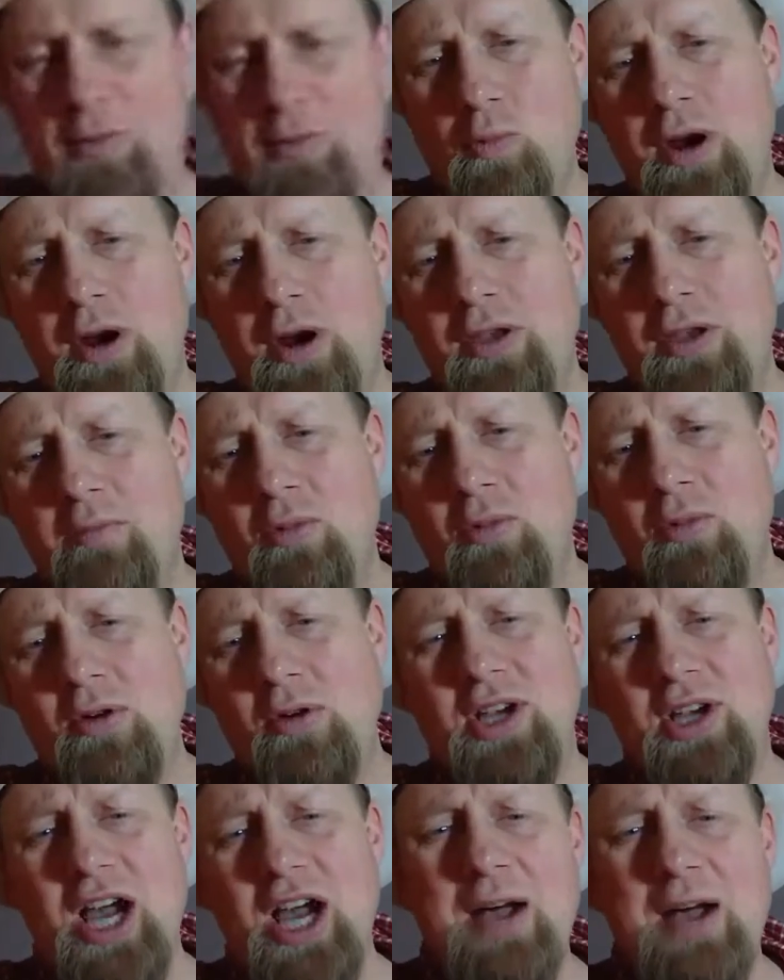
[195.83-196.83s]
are the most
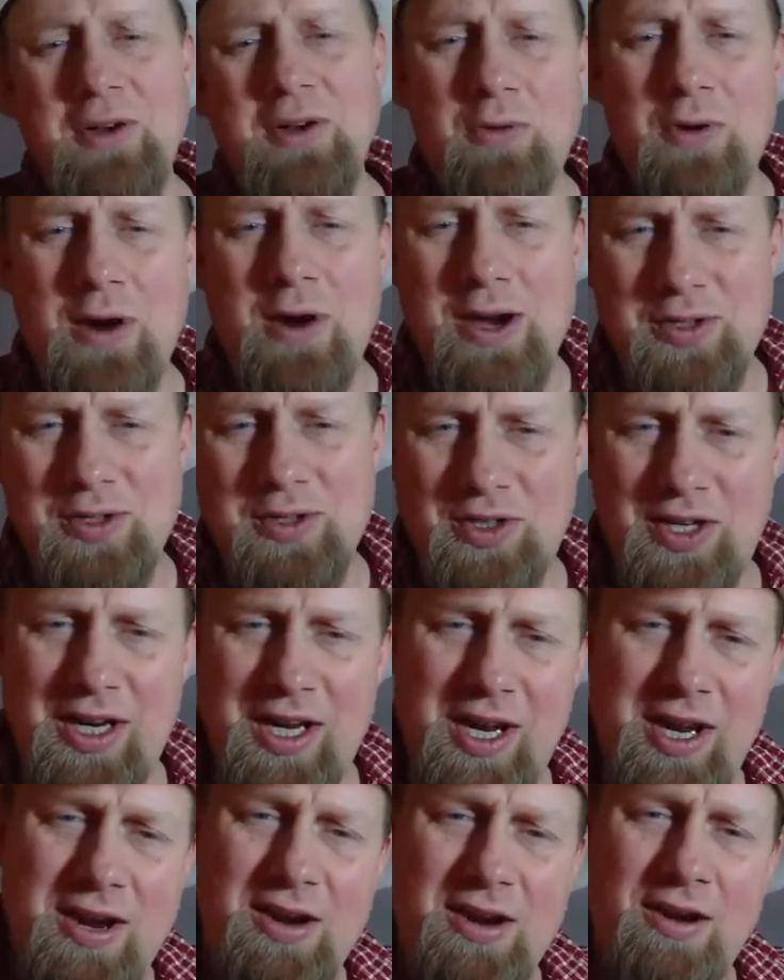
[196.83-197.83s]
common questions you
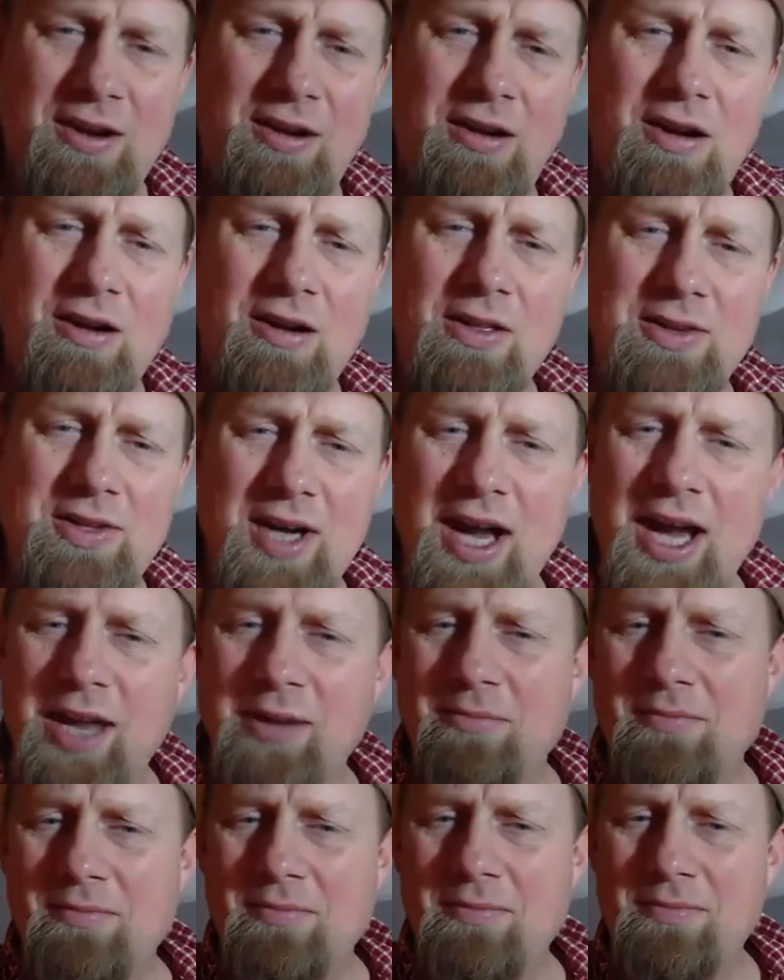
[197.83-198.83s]
hear all the
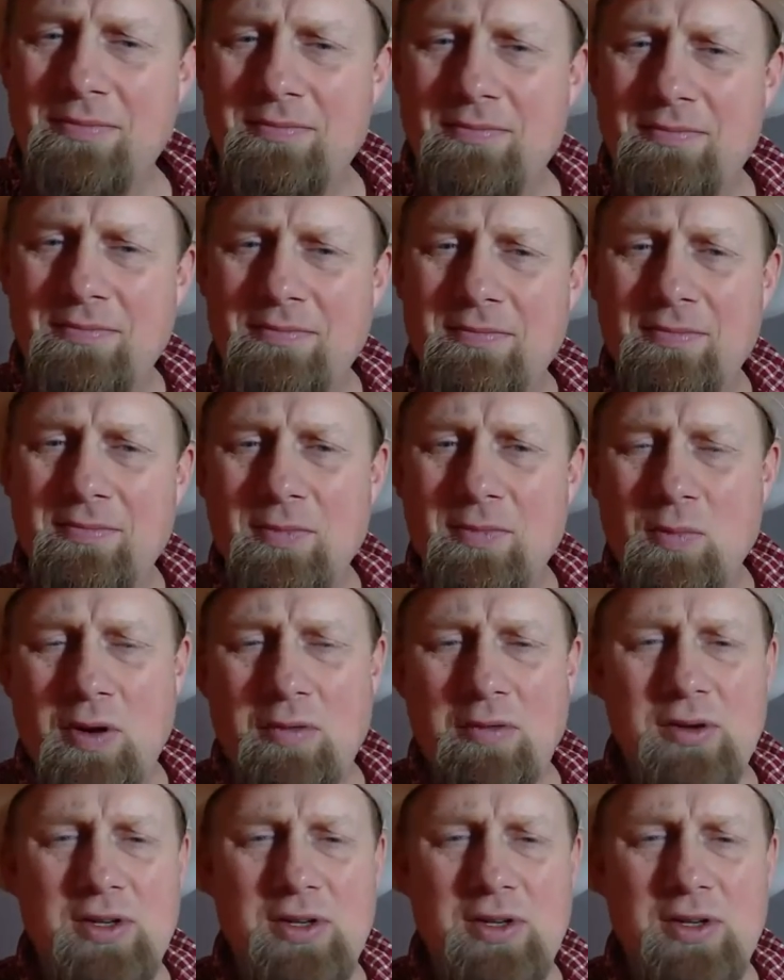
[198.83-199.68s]
time? What would you